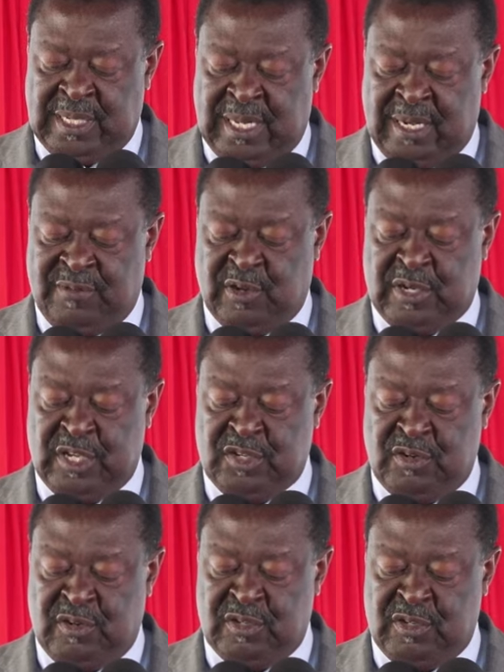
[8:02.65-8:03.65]
and
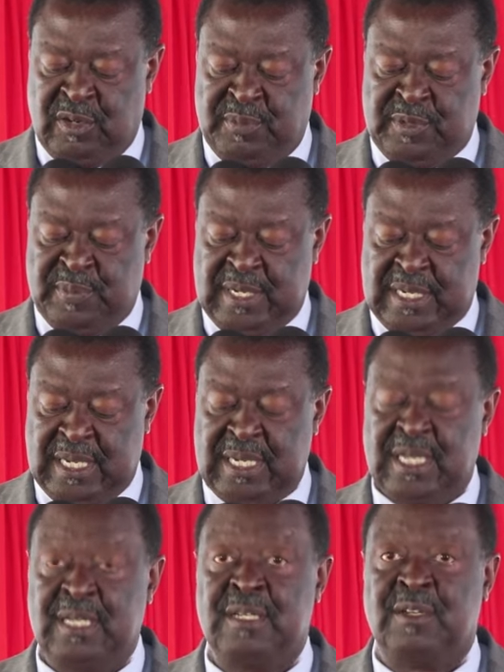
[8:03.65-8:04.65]
vocational jobs
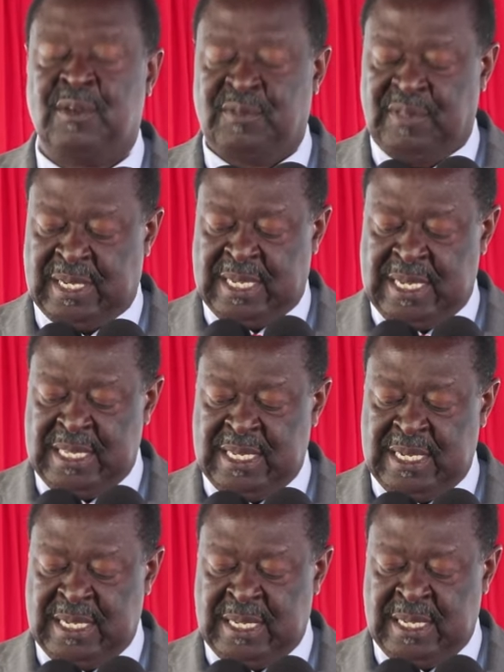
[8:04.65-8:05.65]
maintenance of the
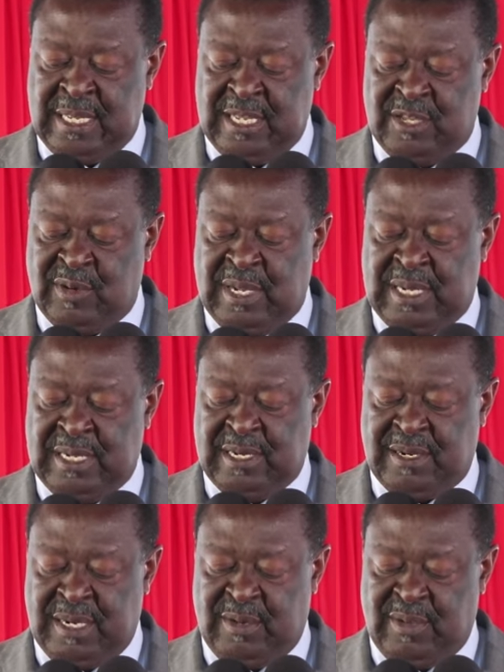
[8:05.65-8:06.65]
Kenya-Uganda
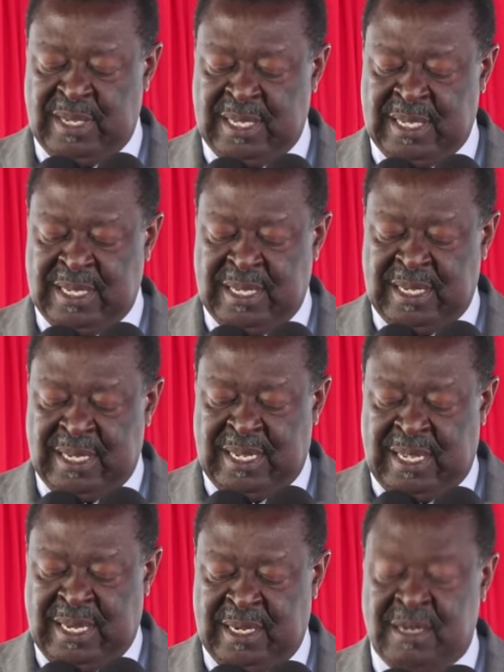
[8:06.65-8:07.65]
Railway
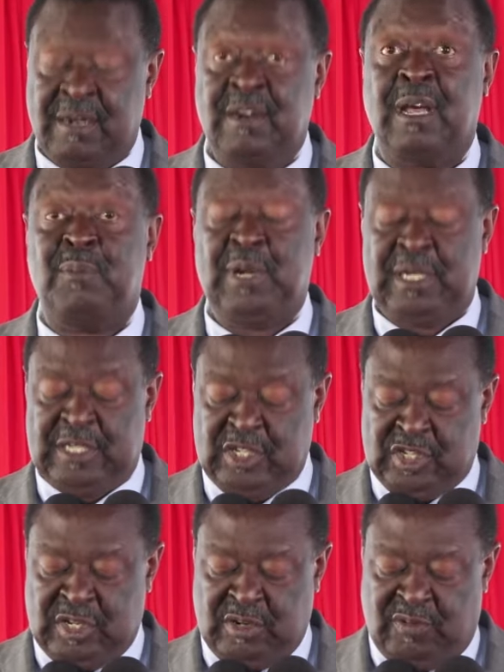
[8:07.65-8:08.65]
and
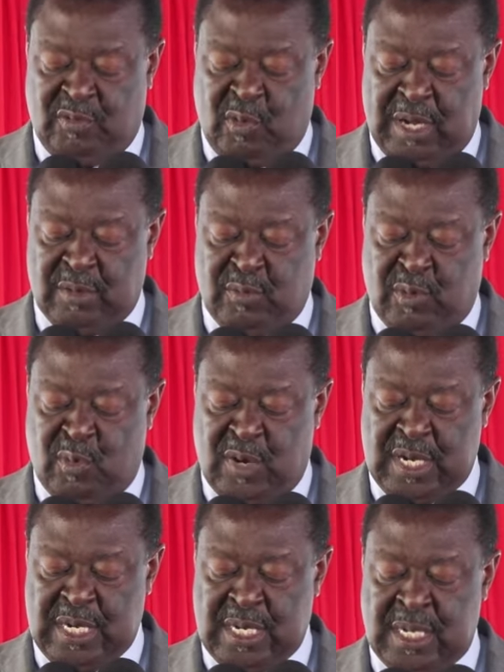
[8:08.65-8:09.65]
rehabilitation of World War
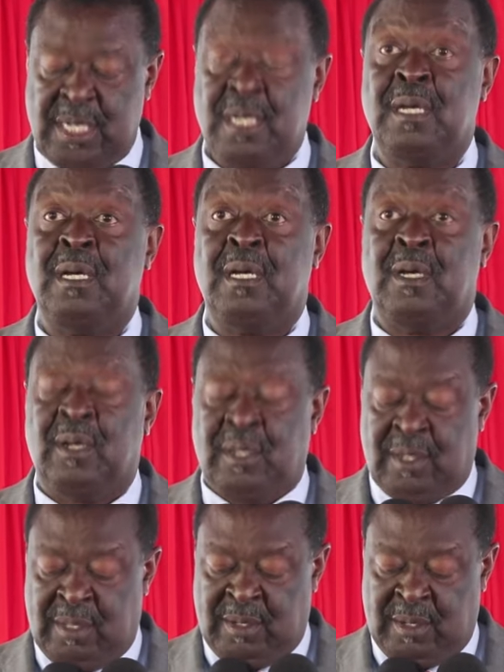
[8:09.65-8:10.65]
I
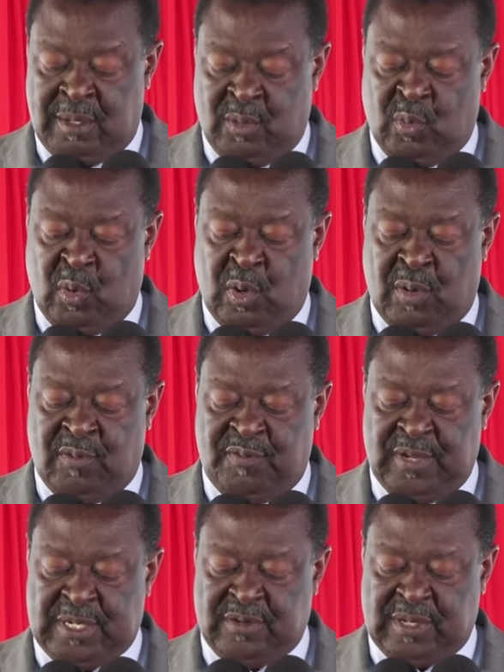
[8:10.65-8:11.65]
war
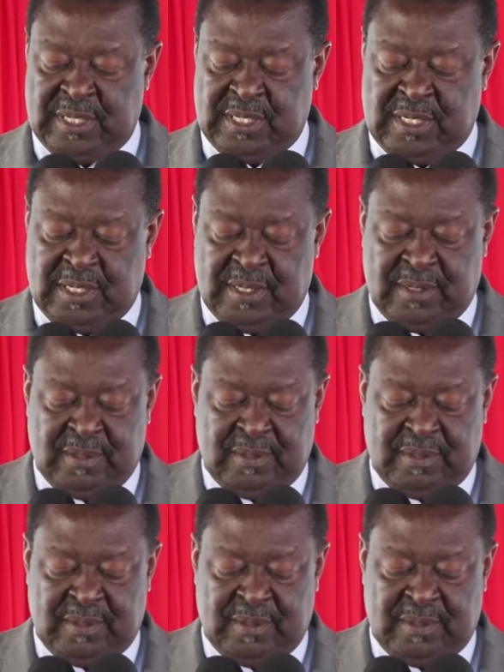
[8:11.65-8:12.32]
veterans.